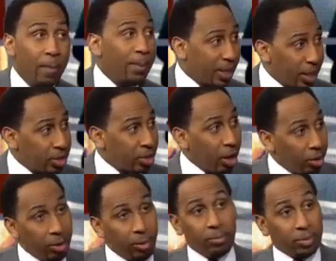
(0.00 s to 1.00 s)
because
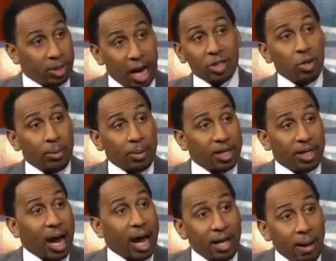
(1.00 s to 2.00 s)
Josh Norman could have
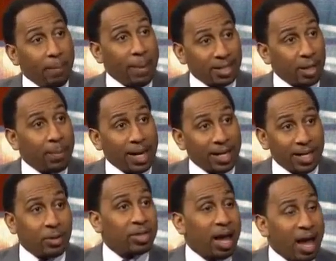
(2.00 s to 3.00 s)
gotten hit by somebody
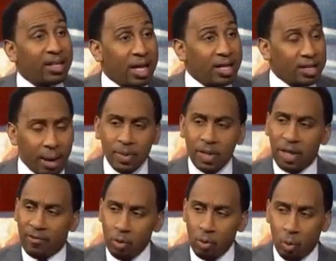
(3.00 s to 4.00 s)
else at that time.
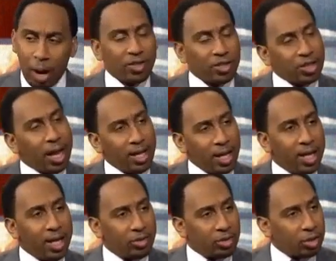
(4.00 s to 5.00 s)
If you watch that
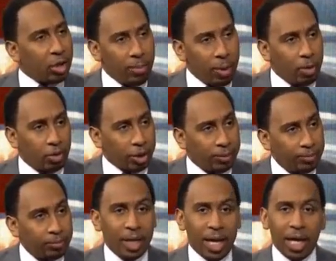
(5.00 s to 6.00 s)
hit in slow motion
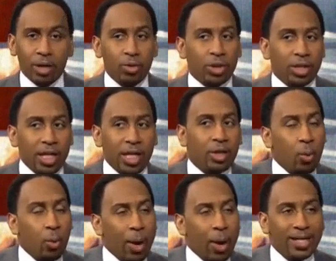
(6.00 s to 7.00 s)
and you see the
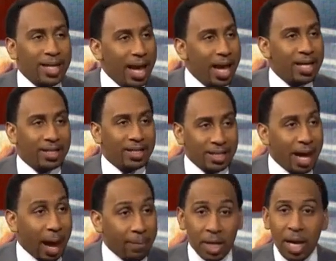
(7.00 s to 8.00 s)
way his head
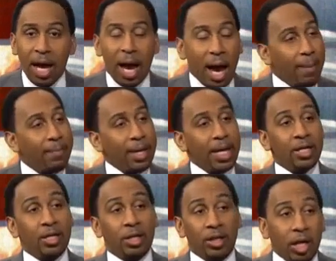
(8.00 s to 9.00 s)
snaps, I
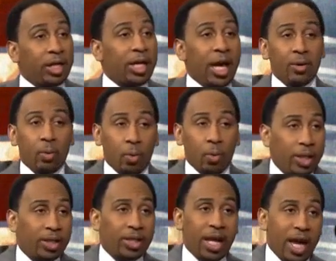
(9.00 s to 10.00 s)
mean, look at
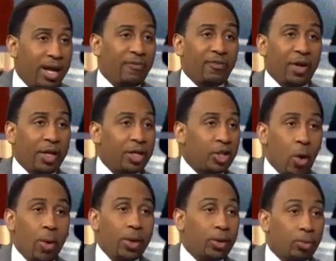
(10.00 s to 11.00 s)
what the NFL is
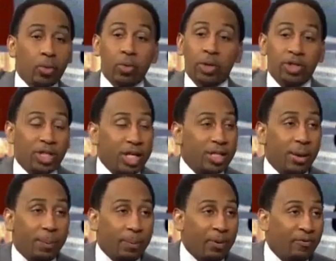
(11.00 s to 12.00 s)
going through just
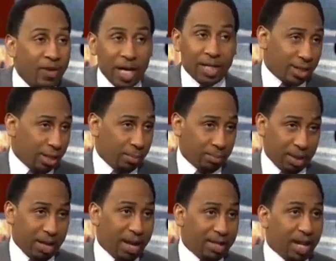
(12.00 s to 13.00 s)
to prevent something
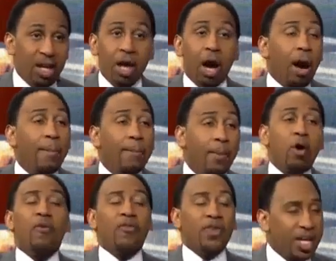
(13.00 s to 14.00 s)
like that. A
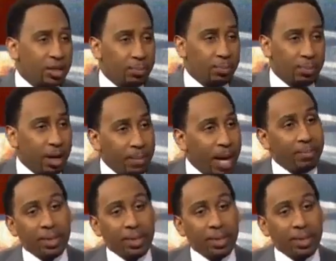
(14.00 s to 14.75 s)
movie is being made